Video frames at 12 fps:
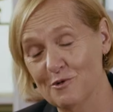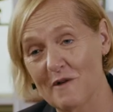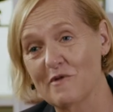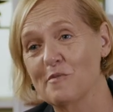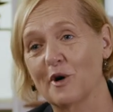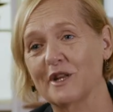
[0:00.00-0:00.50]
to
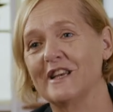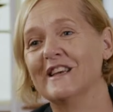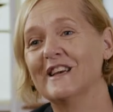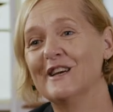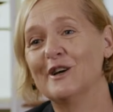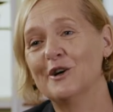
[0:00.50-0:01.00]
everybody
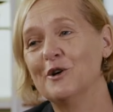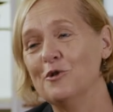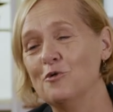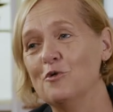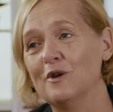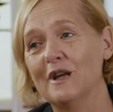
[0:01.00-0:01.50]

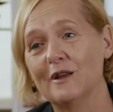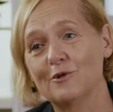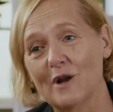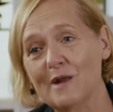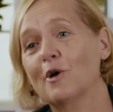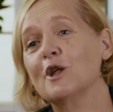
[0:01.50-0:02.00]
who
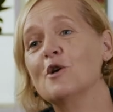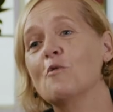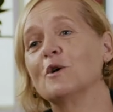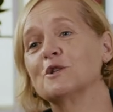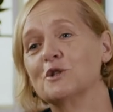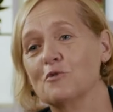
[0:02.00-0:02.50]
to anybody who
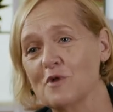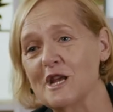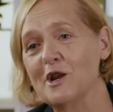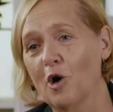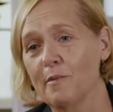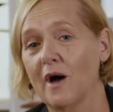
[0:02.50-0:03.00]
wants to
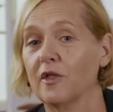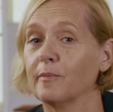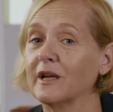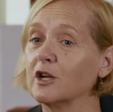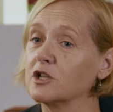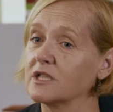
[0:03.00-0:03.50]
read on mother
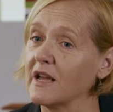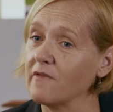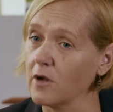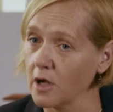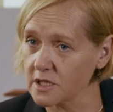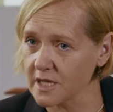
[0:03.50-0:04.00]
because
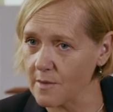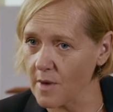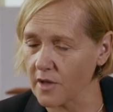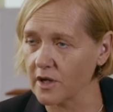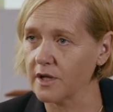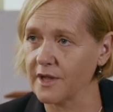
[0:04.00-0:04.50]
they've lost their
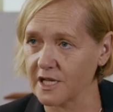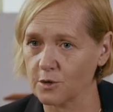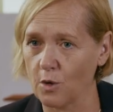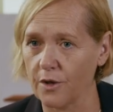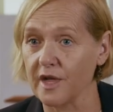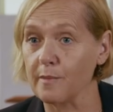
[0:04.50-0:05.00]
mother,
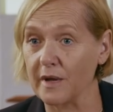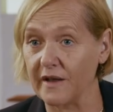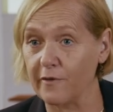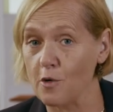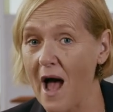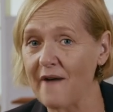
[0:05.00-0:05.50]
that's one thing, but
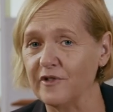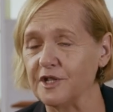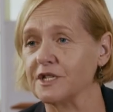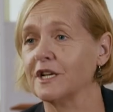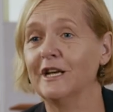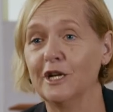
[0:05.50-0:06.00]
if you
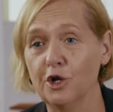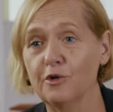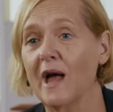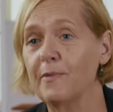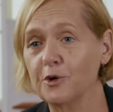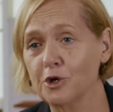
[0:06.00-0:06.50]
haven't, you
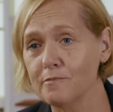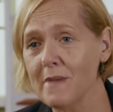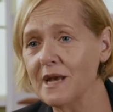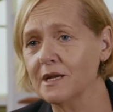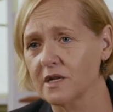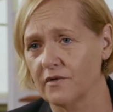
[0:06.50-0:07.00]
get the
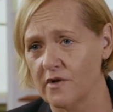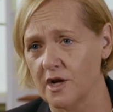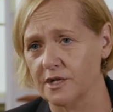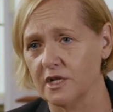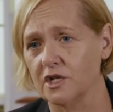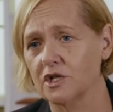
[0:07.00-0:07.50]
tremendous
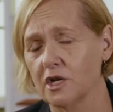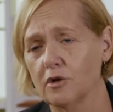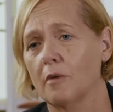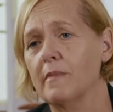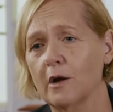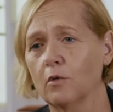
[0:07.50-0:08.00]
advantage to
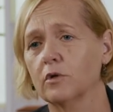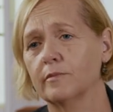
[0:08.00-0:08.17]
not make all